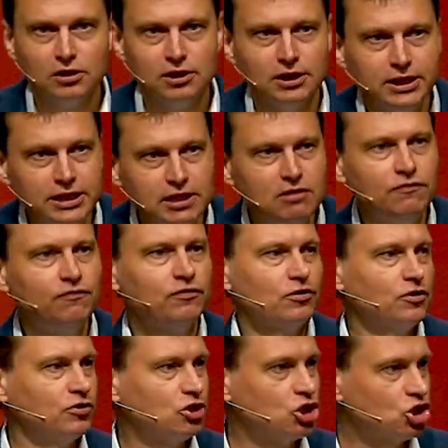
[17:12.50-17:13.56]
leave
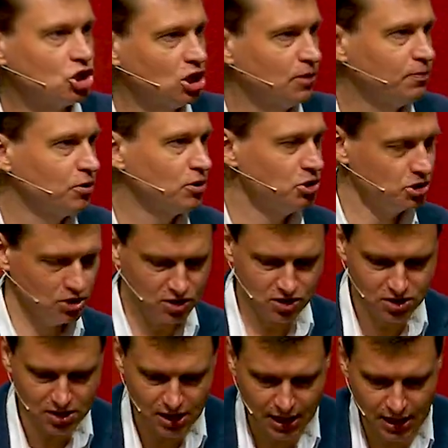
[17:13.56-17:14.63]
the shepherd's
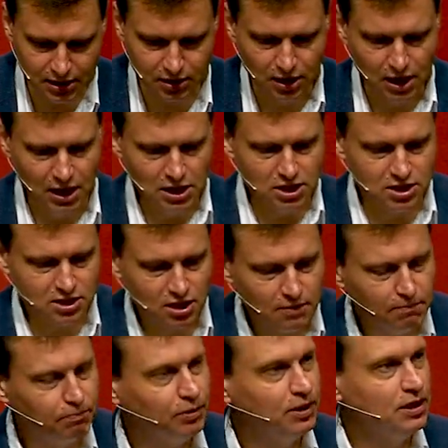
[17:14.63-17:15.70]
side.
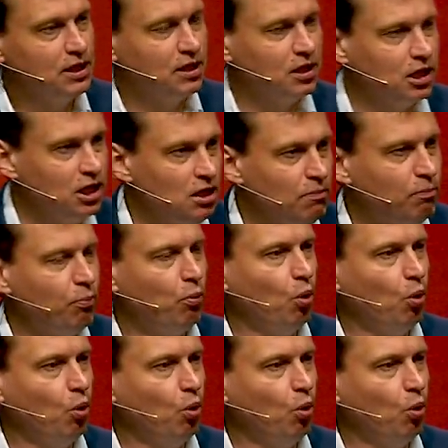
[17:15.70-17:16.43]
Simply keep